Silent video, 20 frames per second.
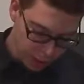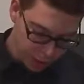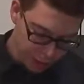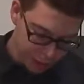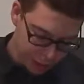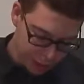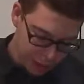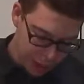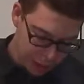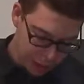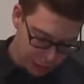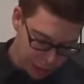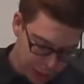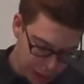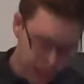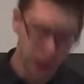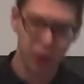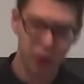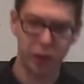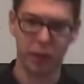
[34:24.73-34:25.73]
of Mount
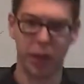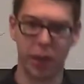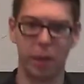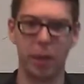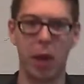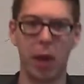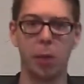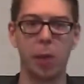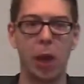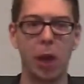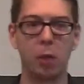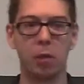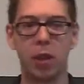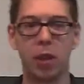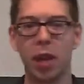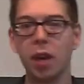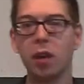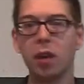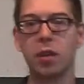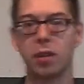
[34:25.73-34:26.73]
Gerizim. Now Mount
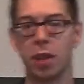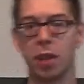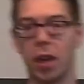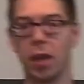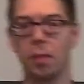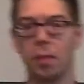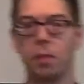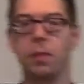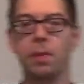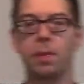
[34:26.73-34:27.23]
Gerizim